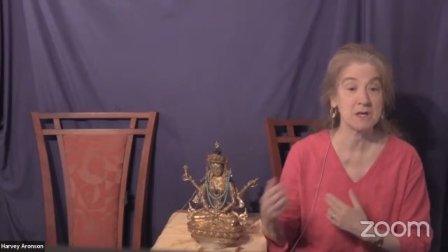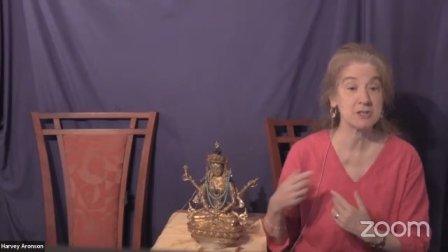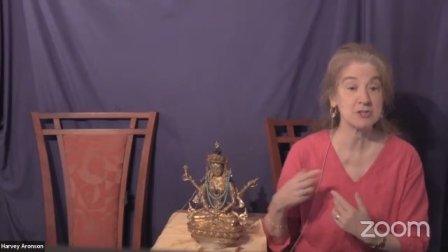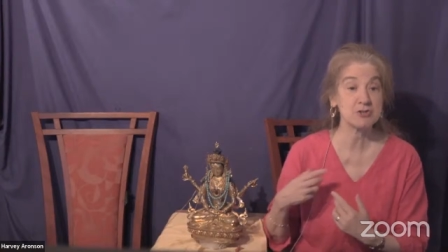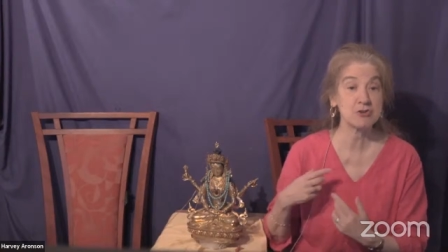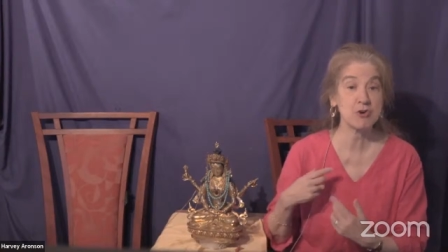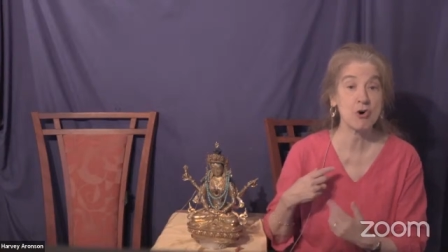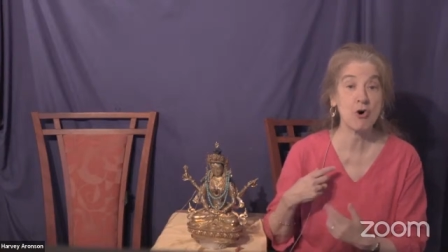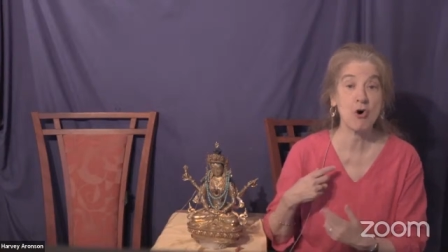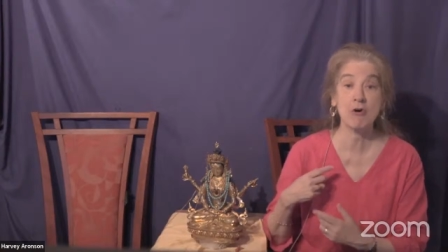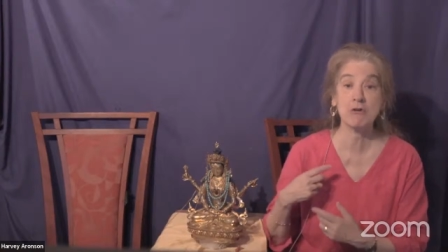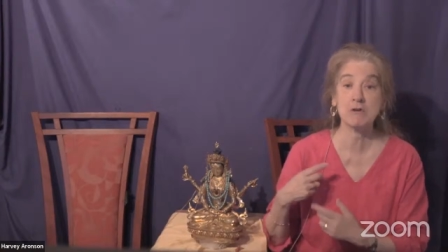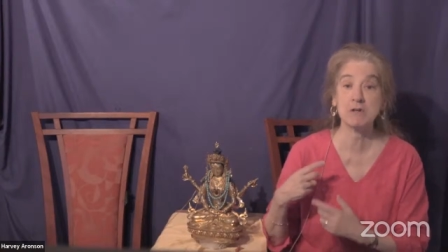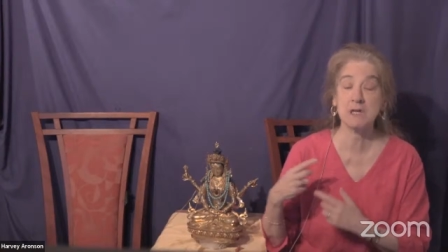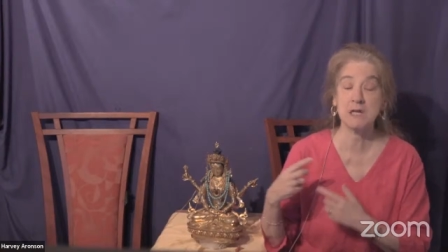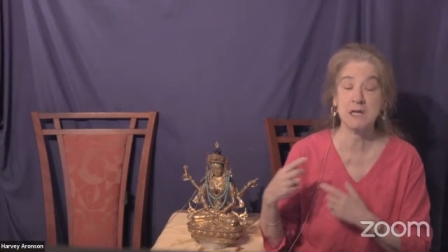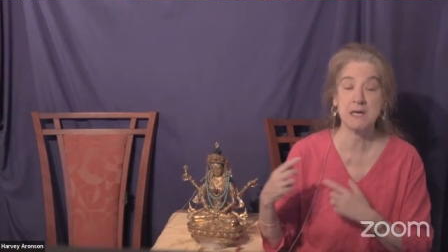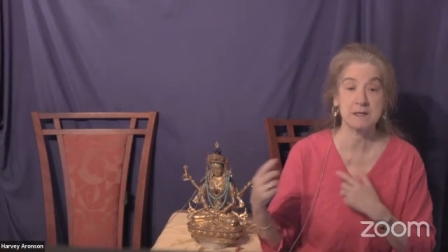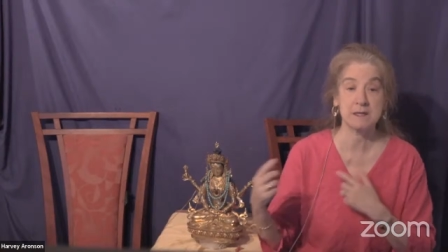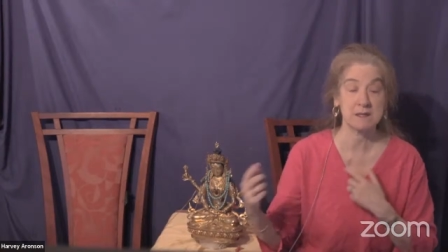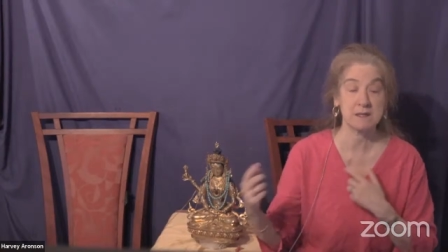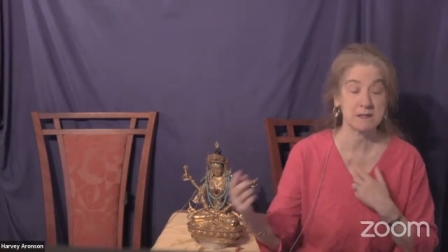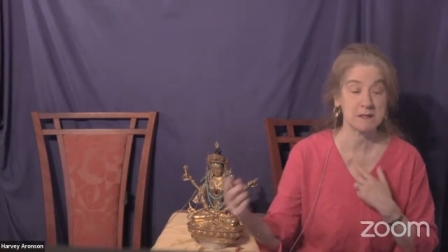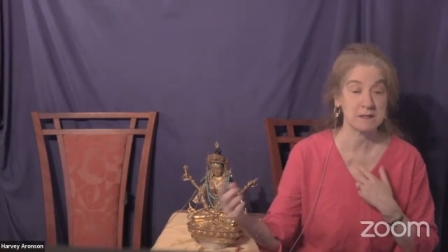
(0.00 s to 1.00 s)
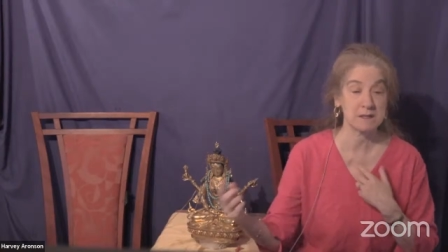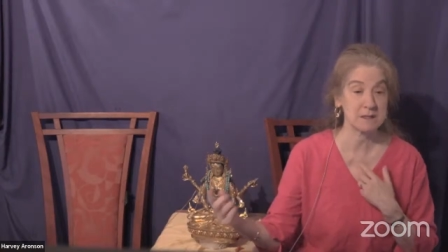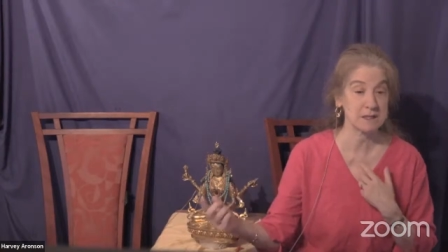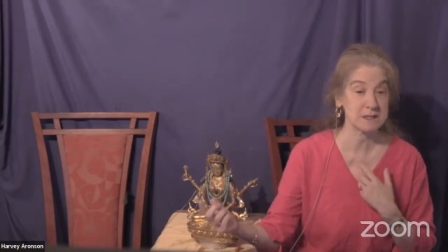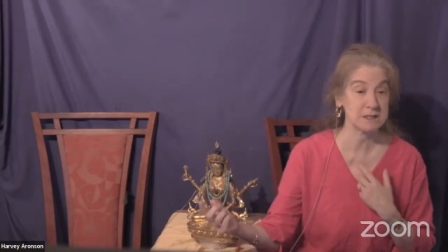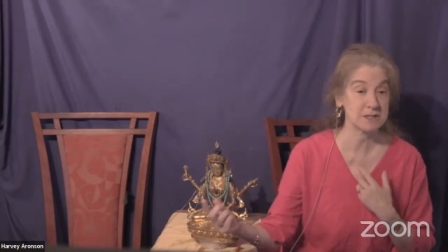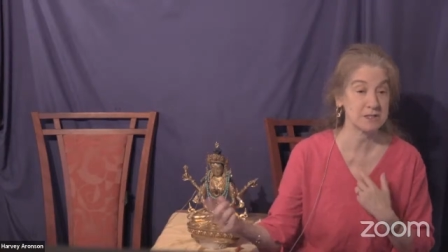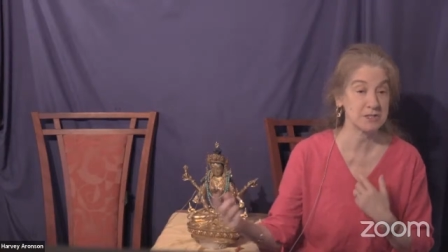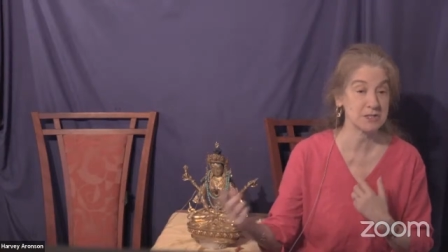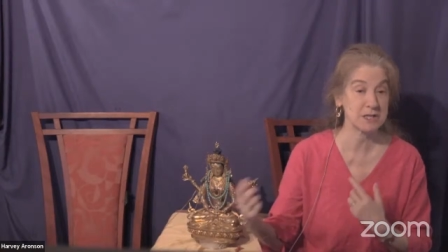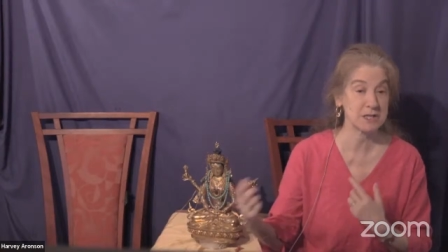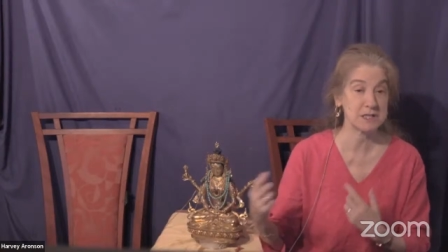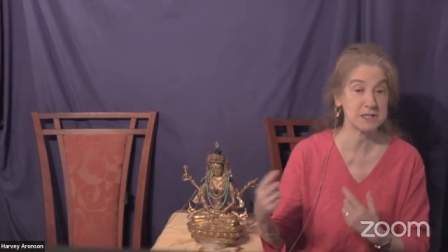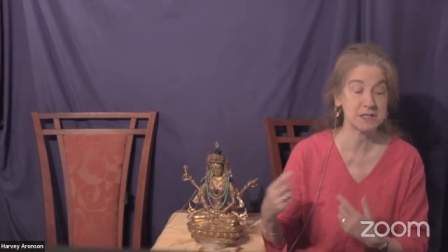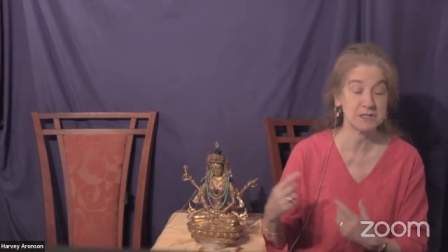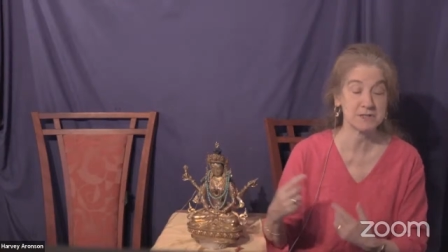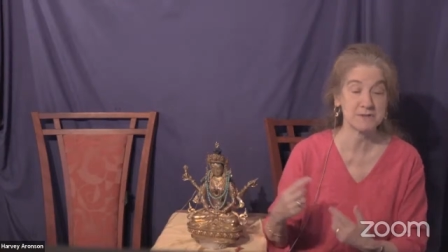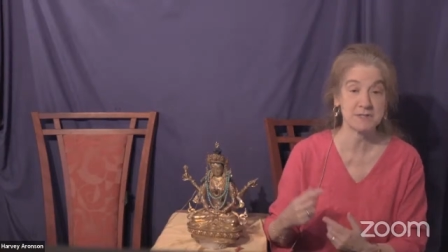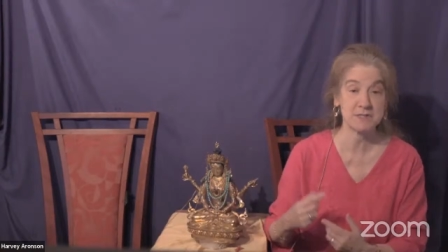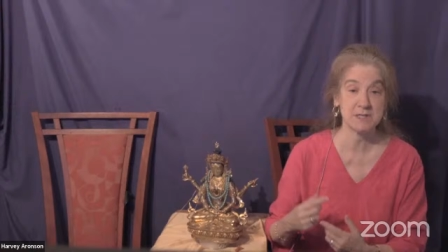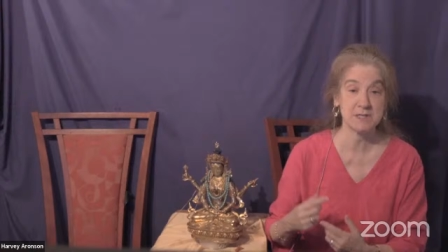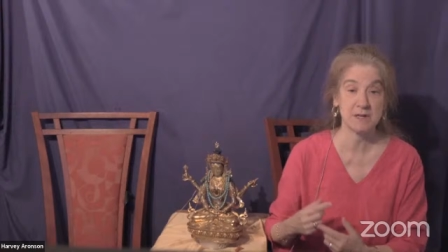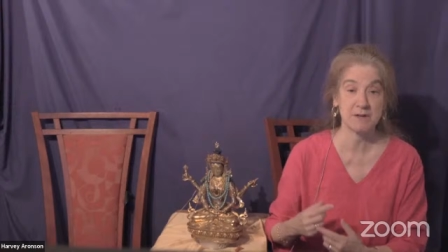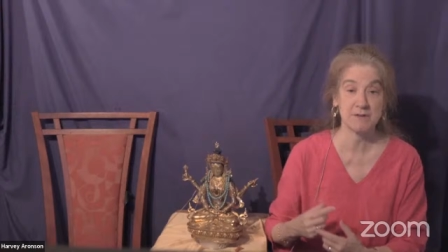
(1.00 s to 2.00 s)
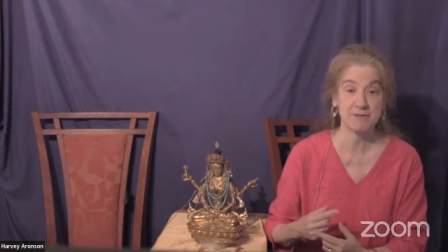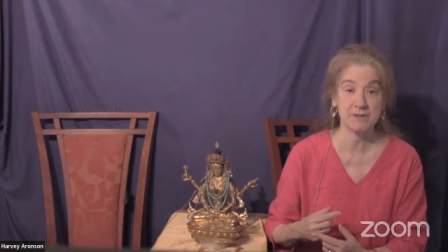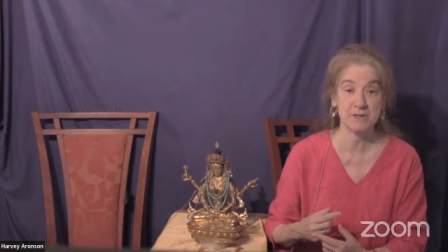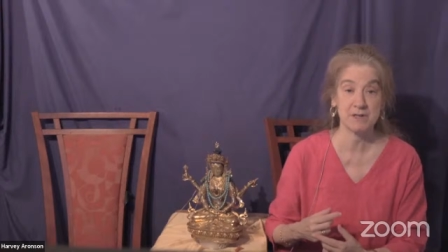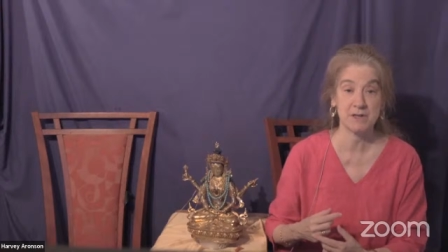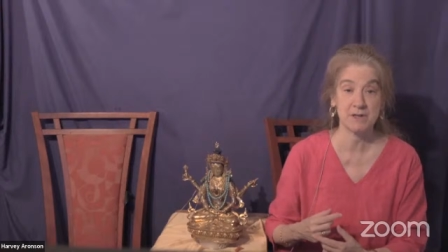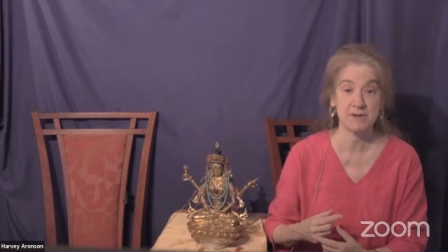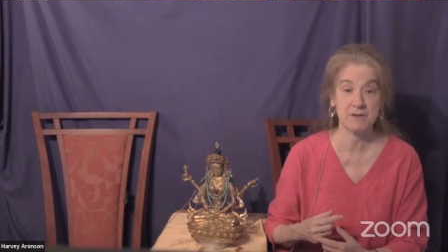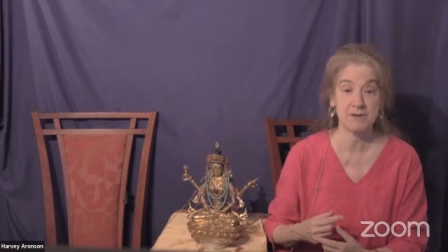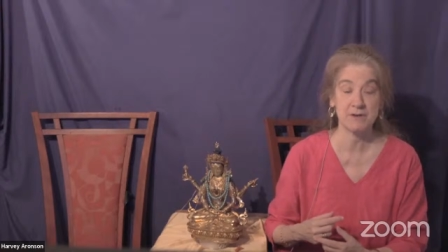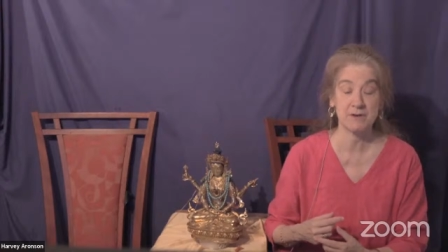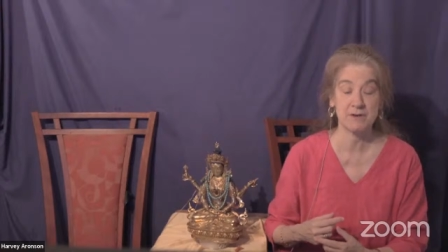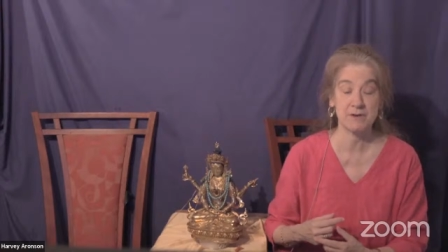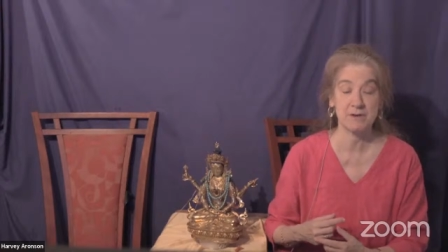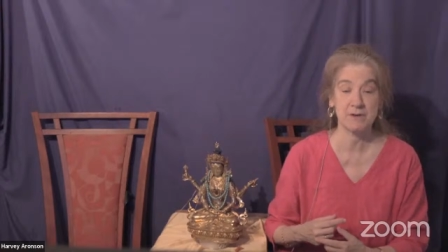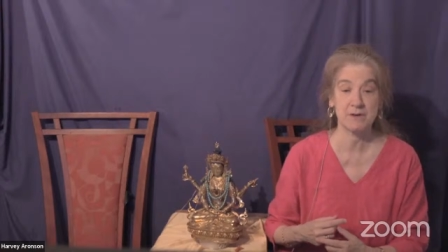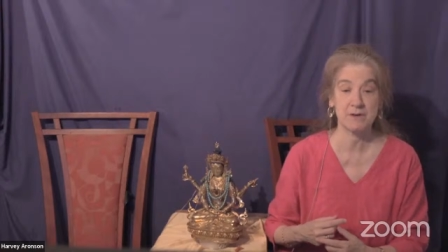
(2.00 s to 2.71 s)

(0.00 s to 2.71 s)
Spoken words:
tonglen, exchange of self and other,